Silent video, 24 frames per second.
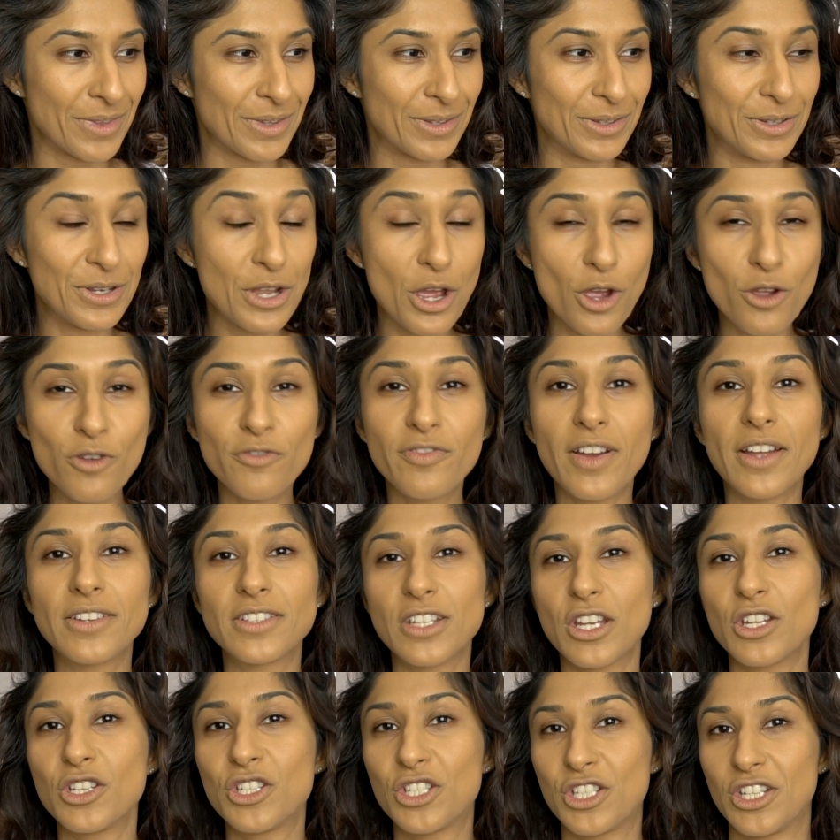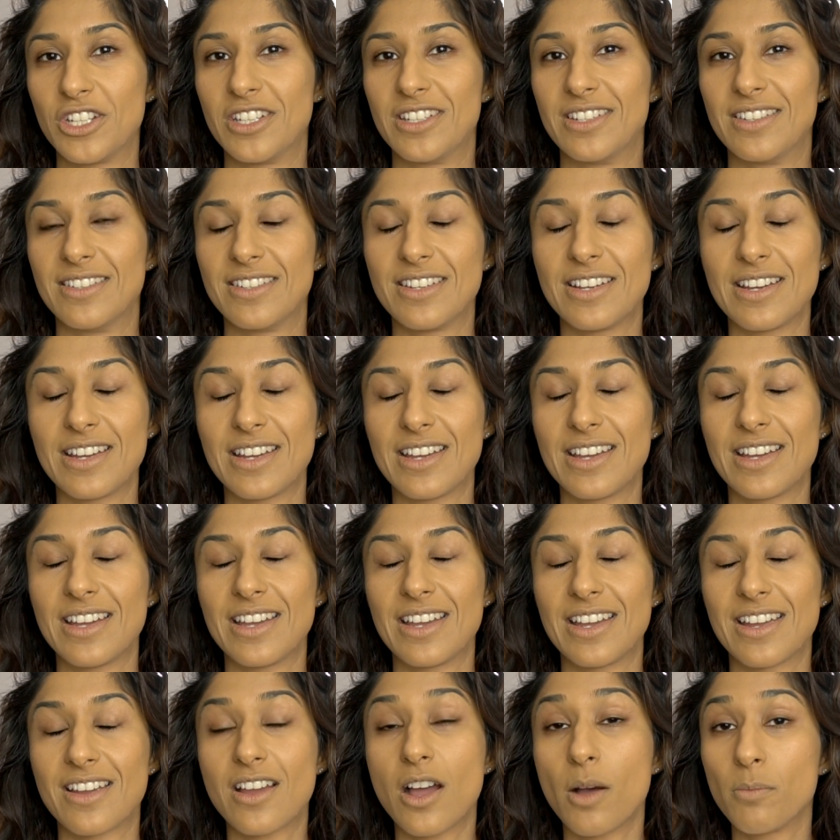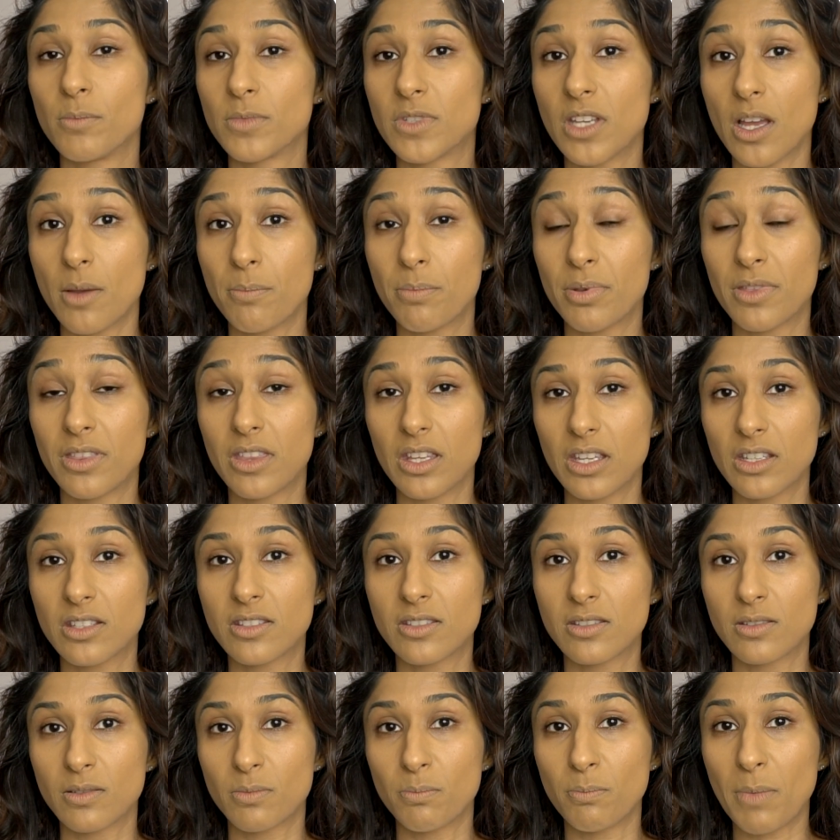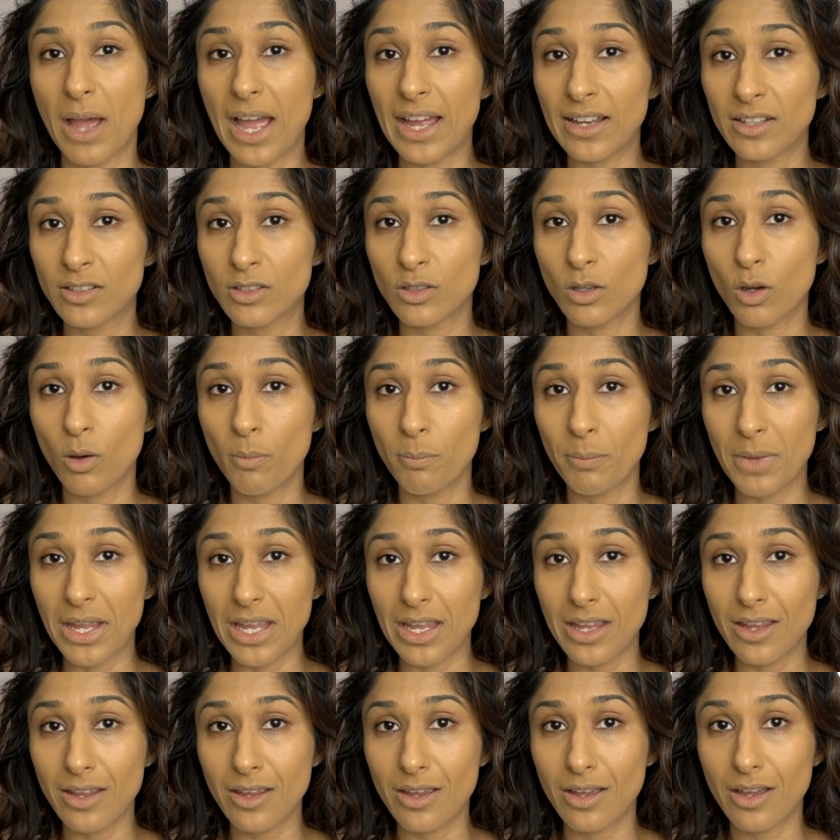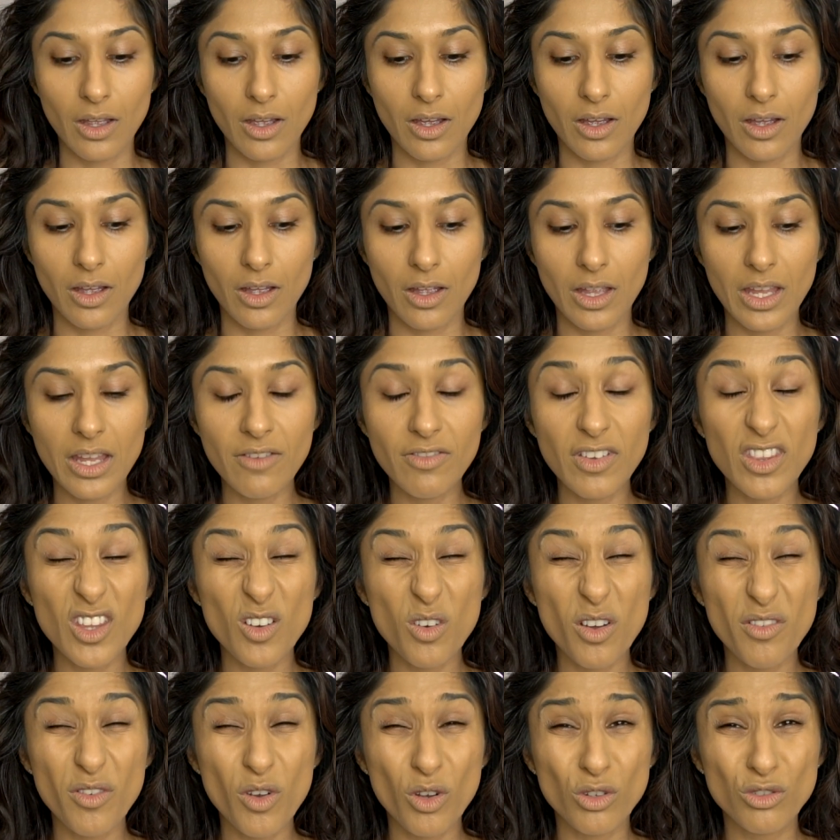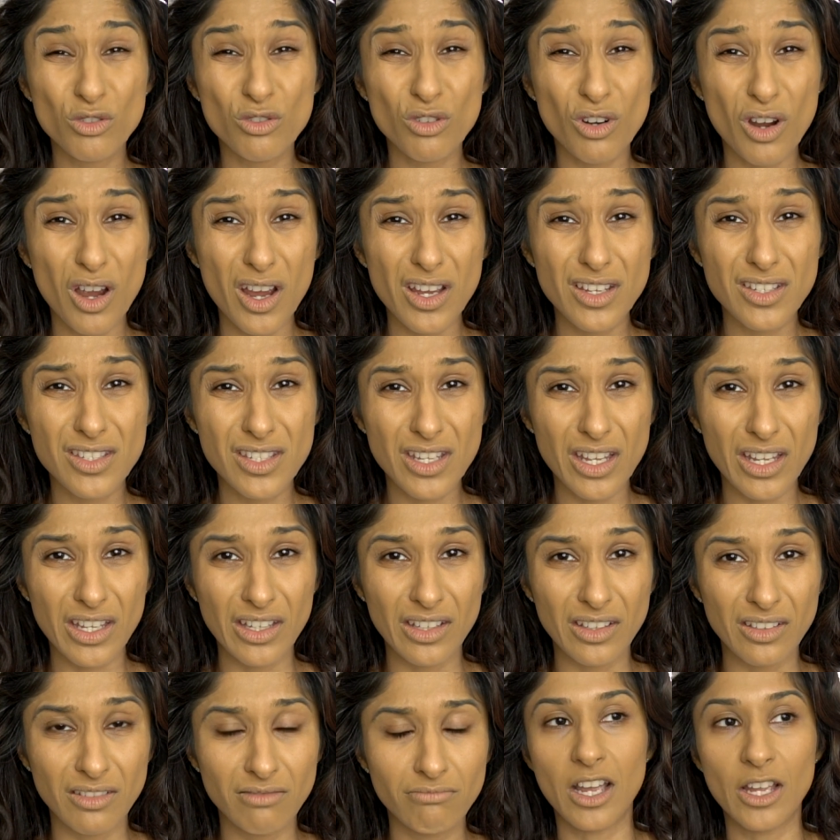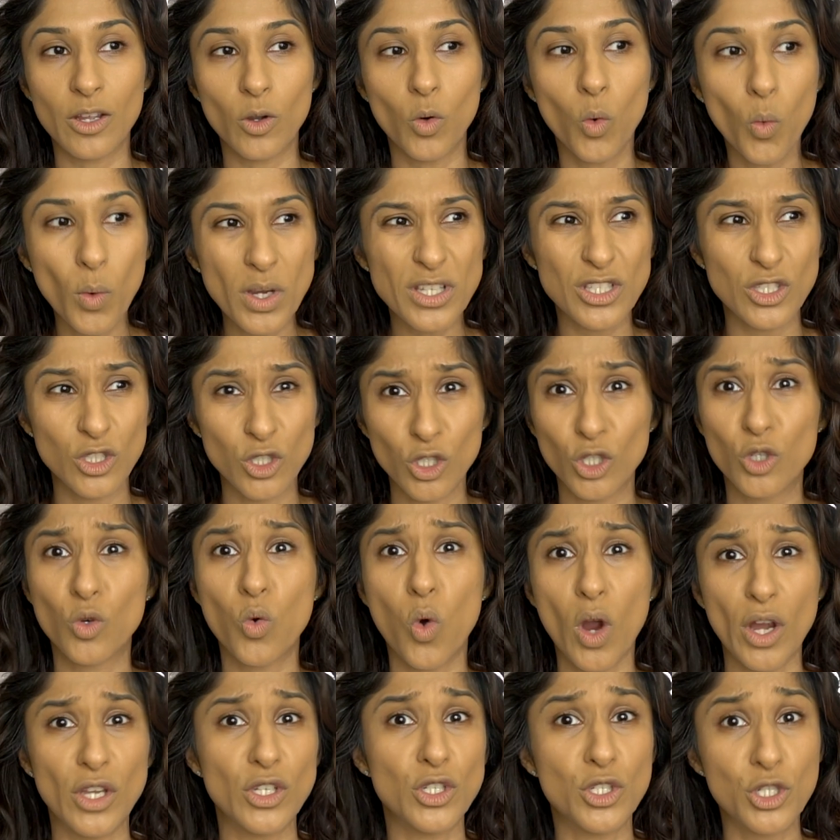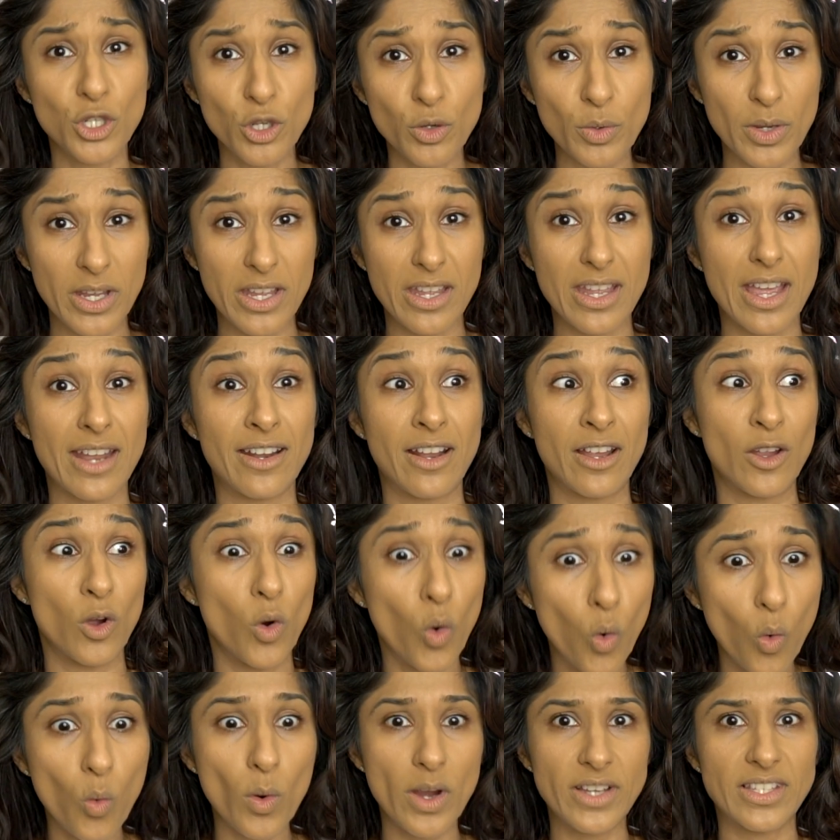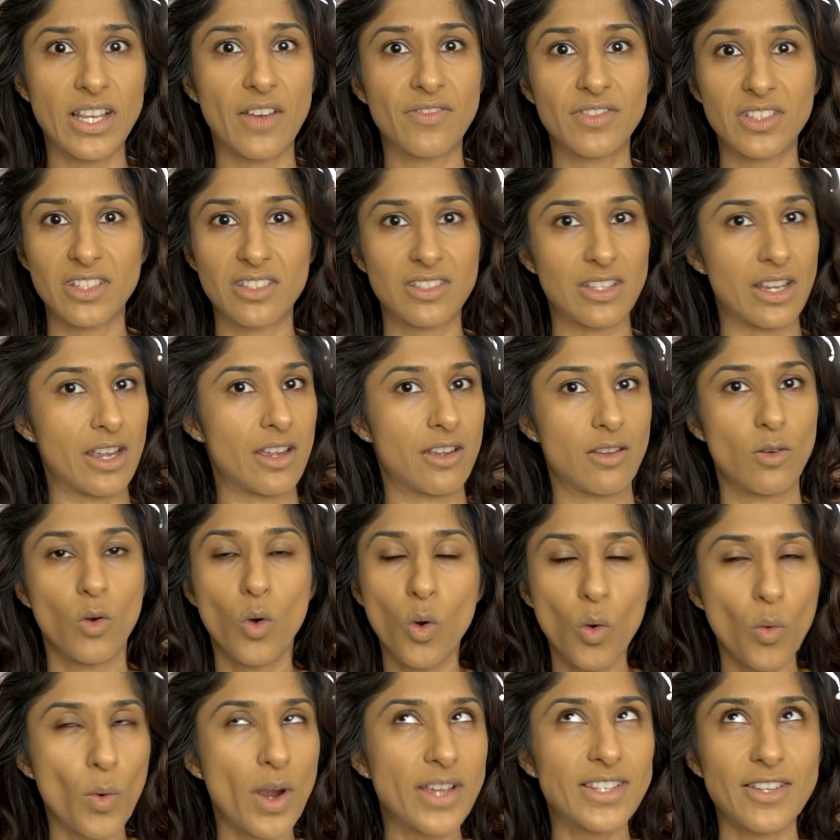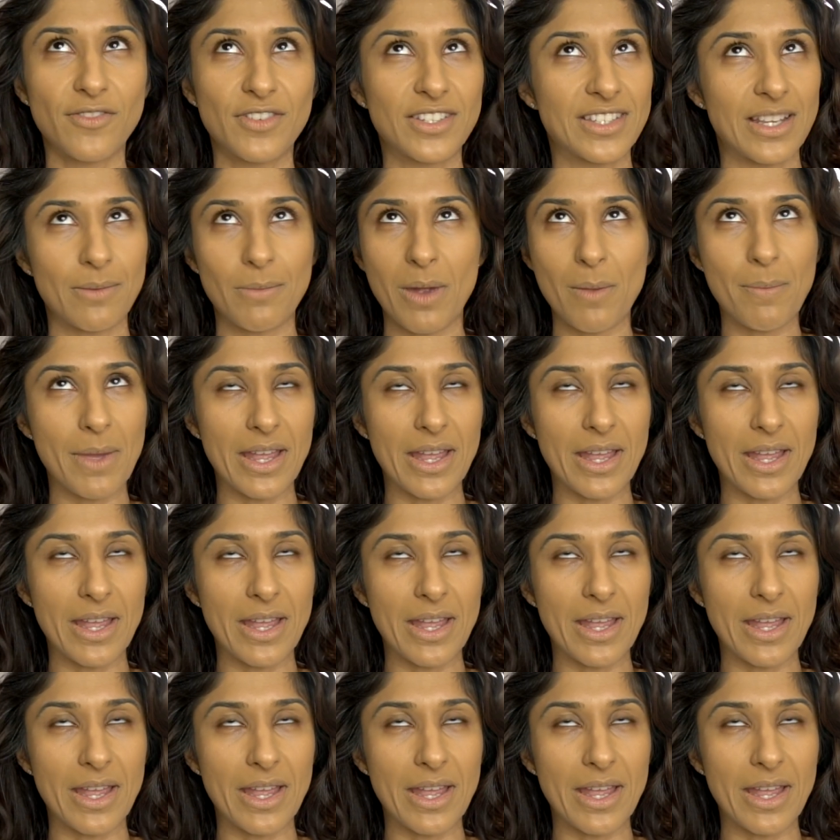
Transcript: No foundation comes up this matte on me. Even though I've got dry skin, I always look quite dewy and I always have to set my